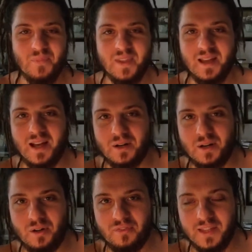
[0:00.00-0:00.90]
I don't know
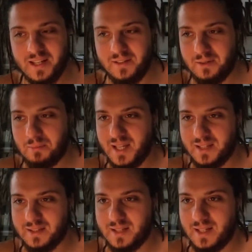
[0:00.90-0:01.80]
if that even
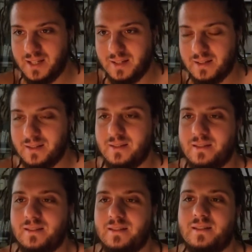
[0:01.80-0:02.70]
makes any
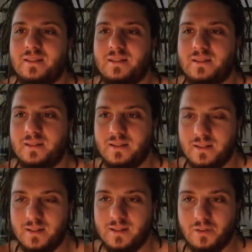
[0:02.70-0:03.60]

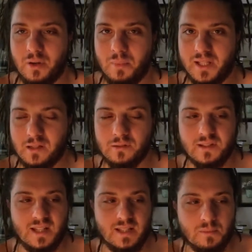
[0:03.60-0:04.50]
grammatical
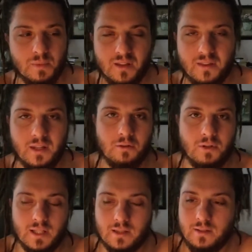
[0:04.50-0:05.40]
sense, but I think you
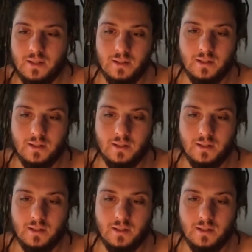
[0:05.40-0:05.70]
got the